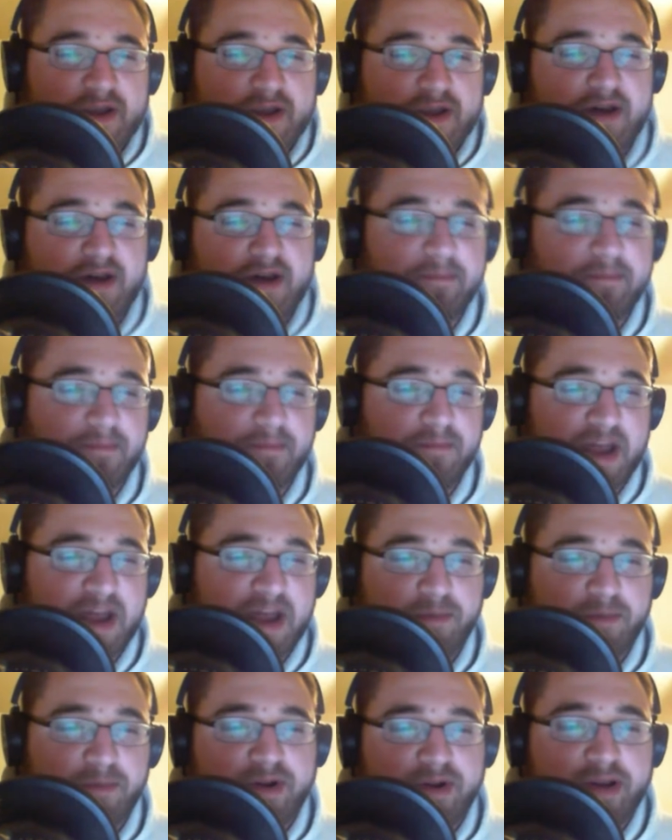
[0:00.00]
BlackBerry
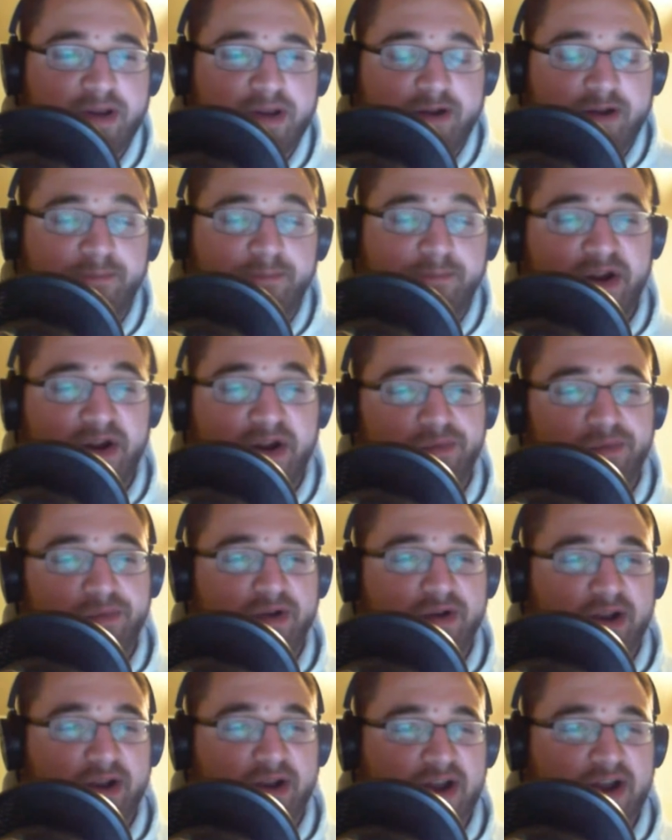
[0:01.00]
or
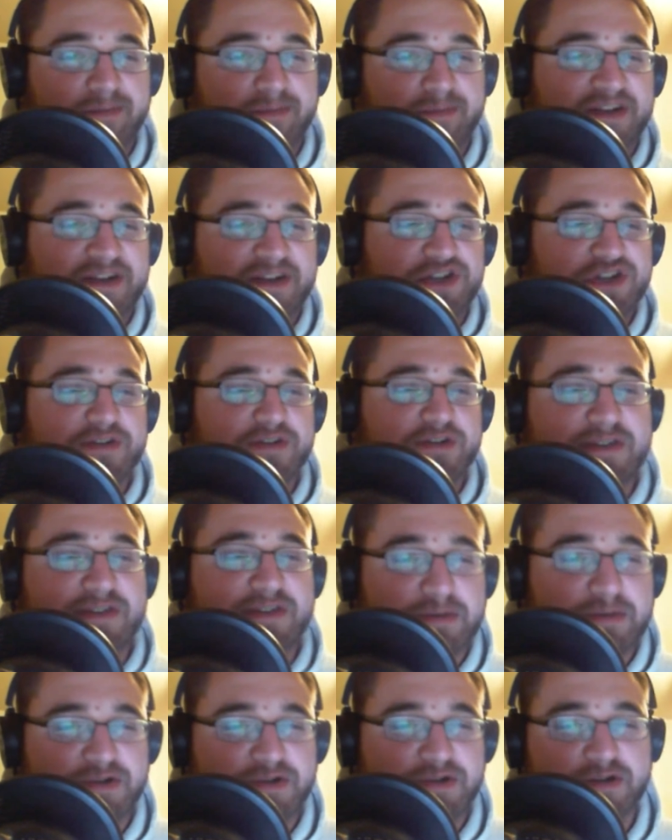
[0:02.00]
Bearport.com T-shirts and
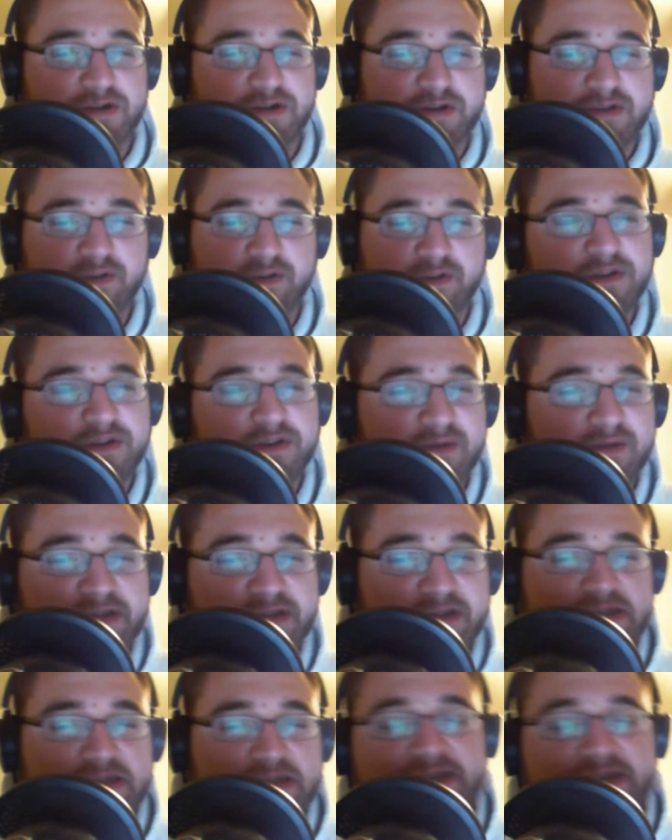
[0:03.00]
sweatshirts for Christmas.
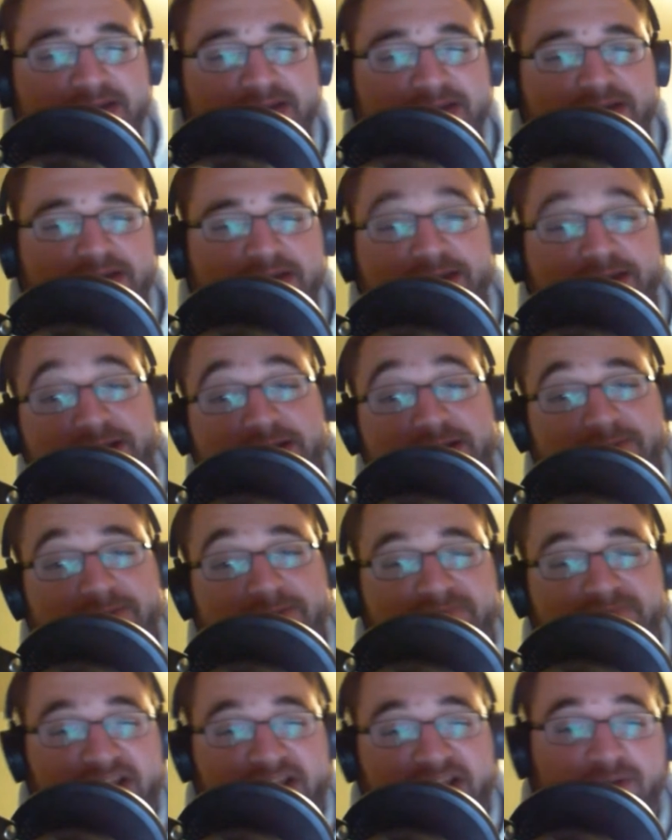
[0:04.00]
That's
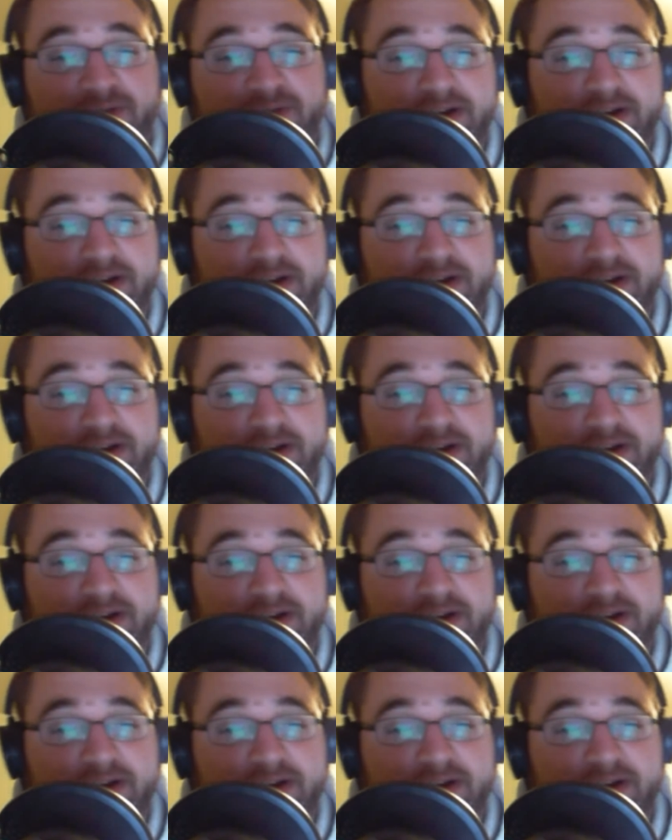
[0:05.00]
what I heard.